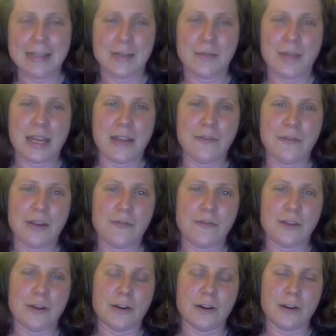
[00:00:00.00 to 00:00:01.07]
So even if
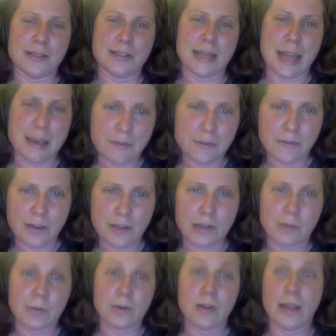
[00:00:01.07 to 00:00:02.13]
there are staff
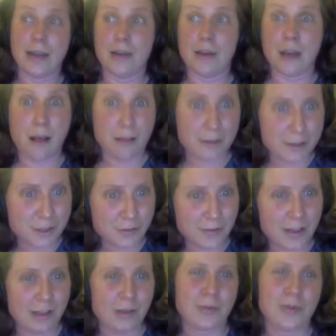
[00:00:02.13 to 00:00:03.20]
available and knowledge
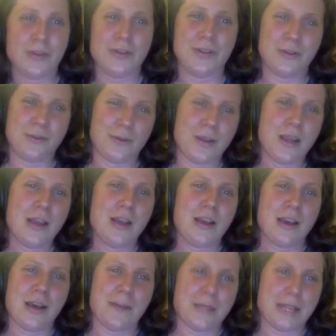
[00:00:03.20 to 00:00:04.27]
available to
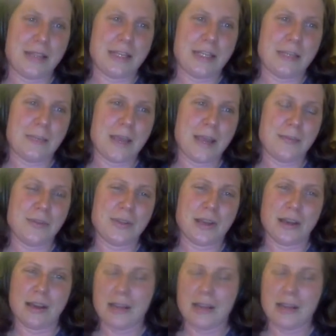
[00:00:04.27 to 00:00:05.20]
update these maps,